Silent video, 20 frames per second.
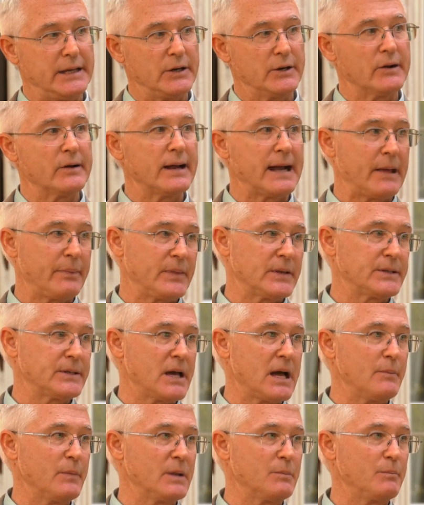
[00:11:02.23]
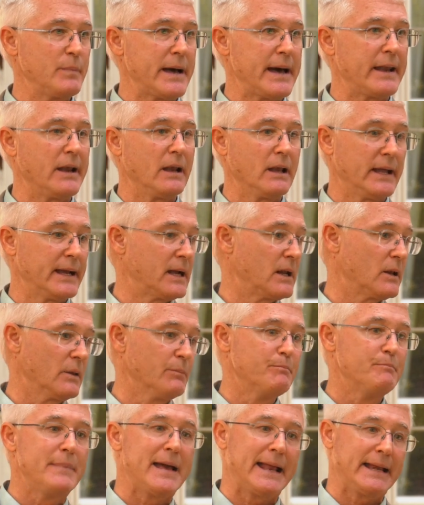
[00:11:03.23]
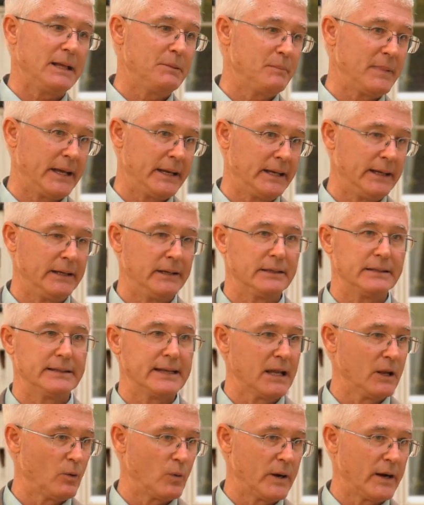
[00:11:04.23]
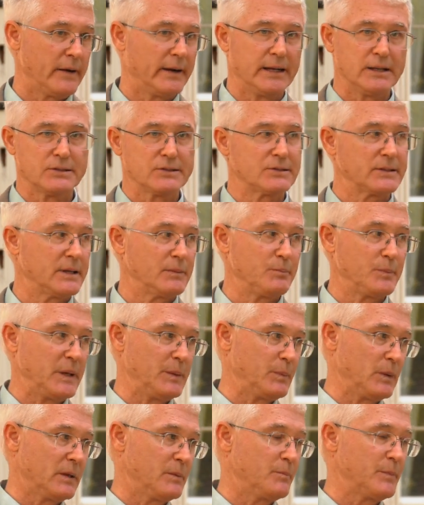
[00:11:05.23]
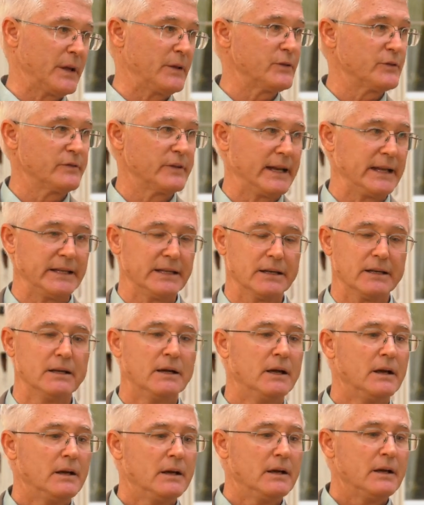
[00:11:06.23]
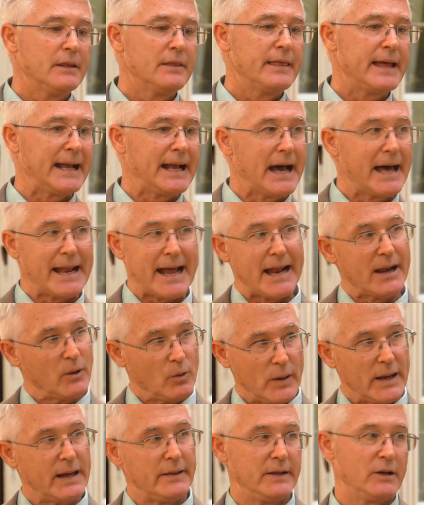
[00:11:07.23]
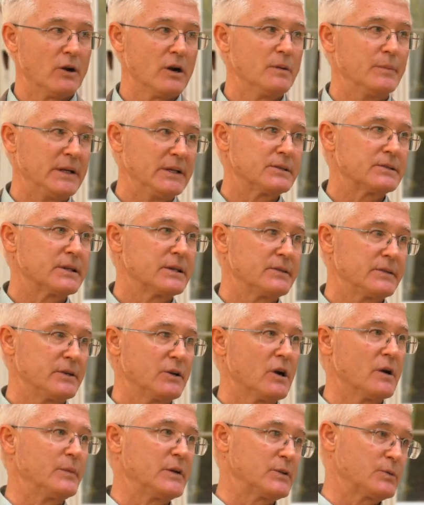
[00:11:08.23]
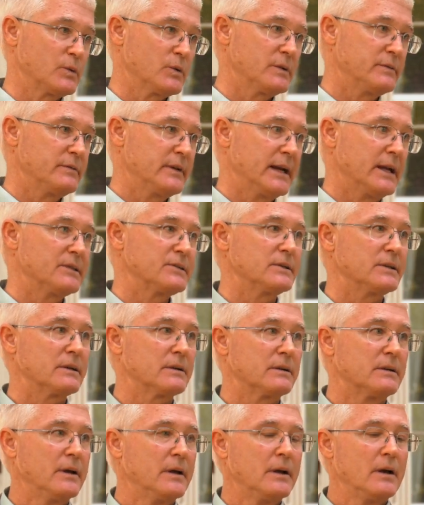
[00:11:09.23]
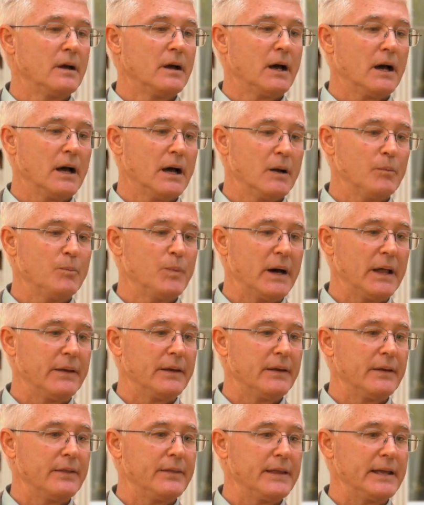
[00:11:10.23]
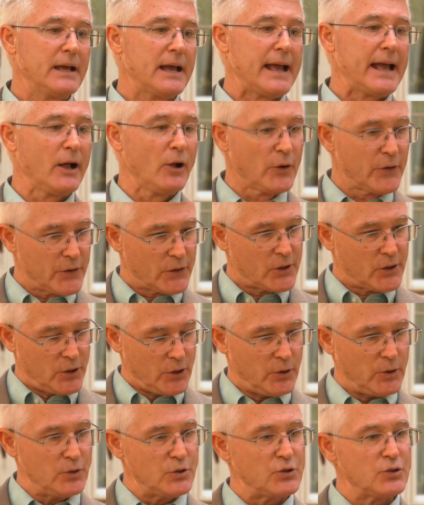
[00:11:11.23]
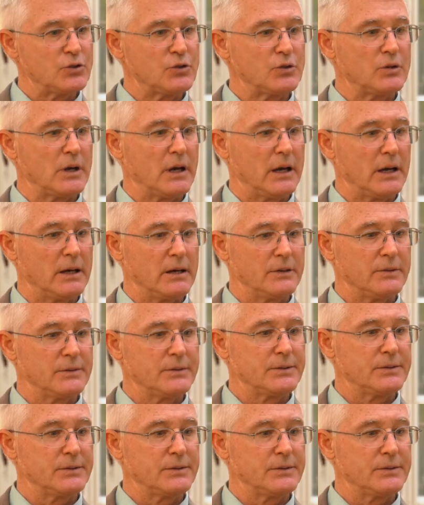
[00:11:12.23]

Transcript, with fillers: here at the time of the battle. Like many, many Delawareans and people in Pennsylvania, they got out of the way of the armies as the armies were advancing. Uh, but the elder Cooch, uh,